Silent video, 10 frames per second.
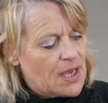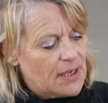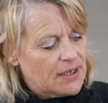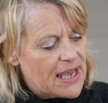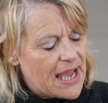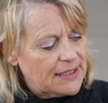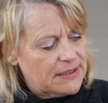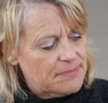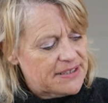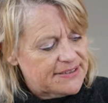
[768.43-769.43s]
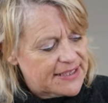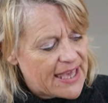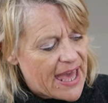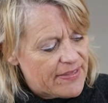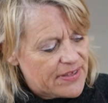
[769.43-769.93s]
I'm going to add them in
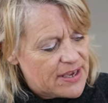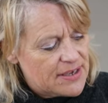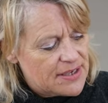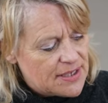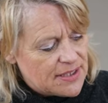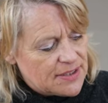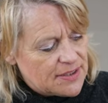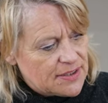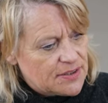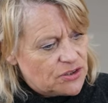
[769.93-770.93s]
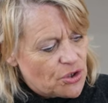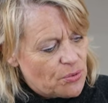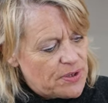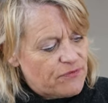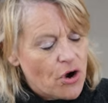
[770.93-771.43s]
together so
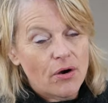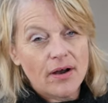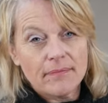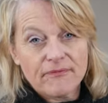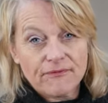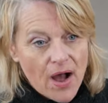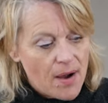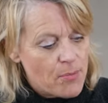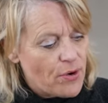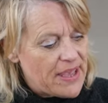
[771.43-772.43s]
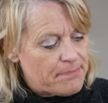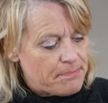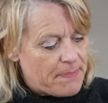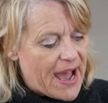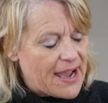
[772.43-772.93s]
we've got far more
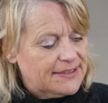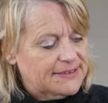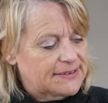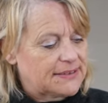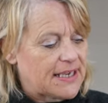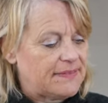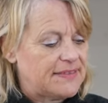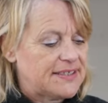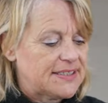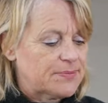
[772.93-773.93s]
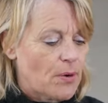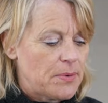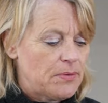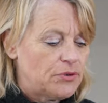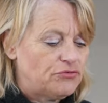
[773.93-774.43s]
impact. And this is what
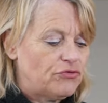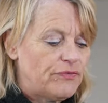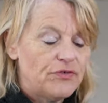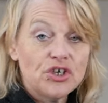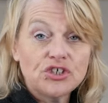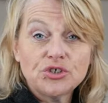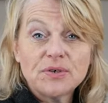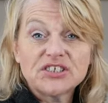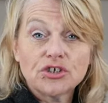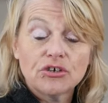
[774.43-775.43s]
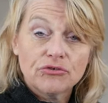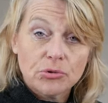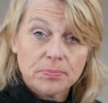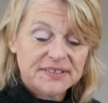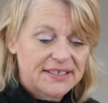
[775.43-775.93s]
we would refer to as a
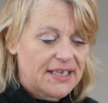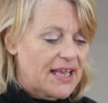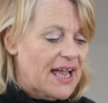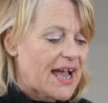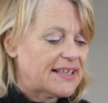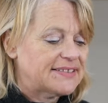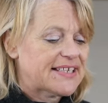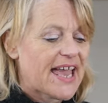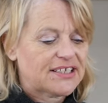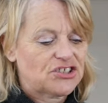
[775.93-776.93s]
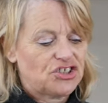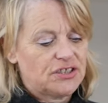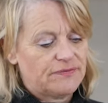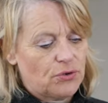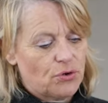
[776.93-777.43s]
grouped and
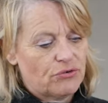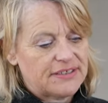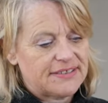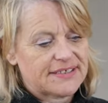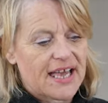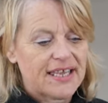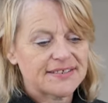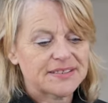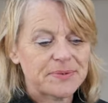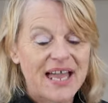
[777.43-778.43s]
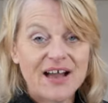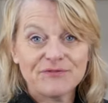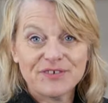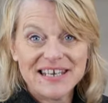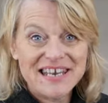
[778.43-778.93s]
textured floral design. So we
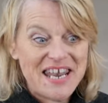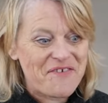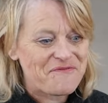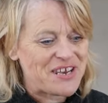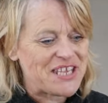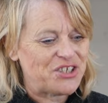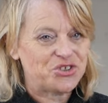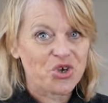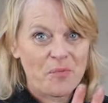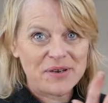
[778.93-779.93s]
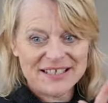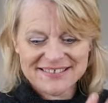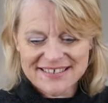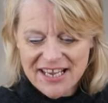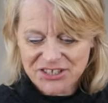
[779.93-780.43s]
have lovely dominant
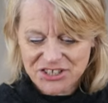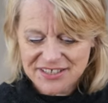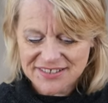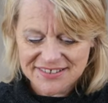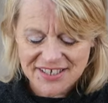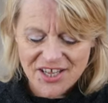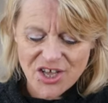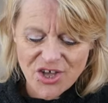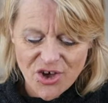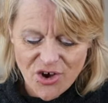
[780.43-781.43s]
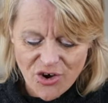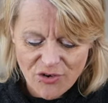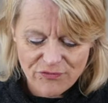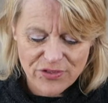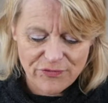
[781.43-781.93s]
sections
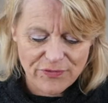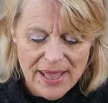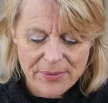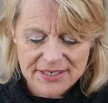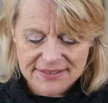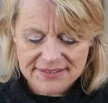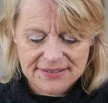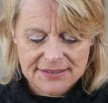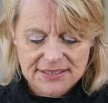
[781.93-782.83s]
of the flowers.